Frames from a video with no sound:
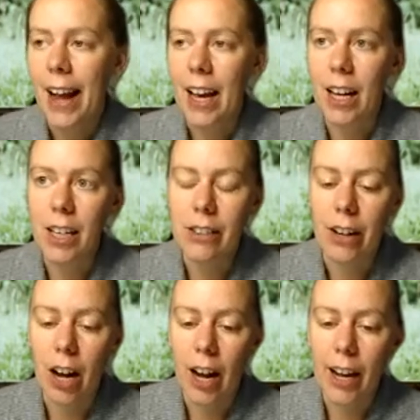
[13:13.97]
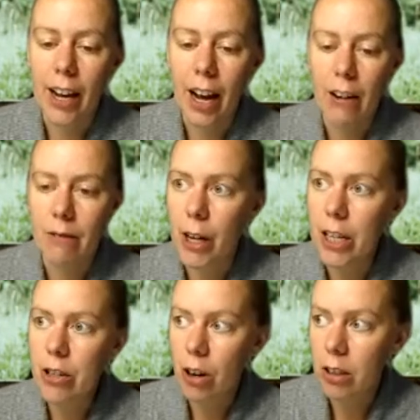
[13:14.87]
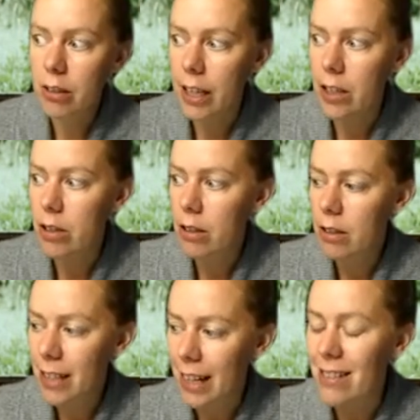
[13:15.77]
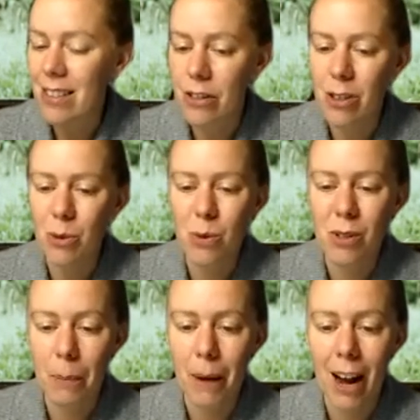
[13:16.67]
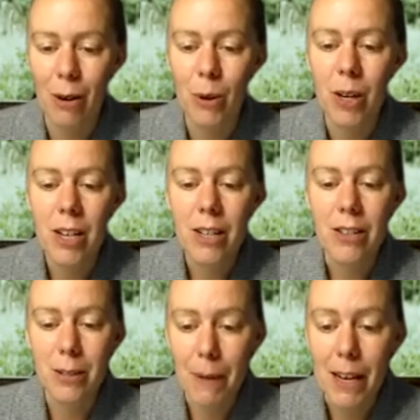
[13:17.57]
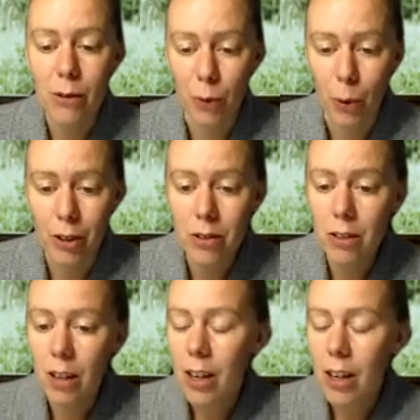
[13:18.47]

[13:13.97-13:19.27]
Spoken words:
And I had a very strong sense that this was somehow the Space Force.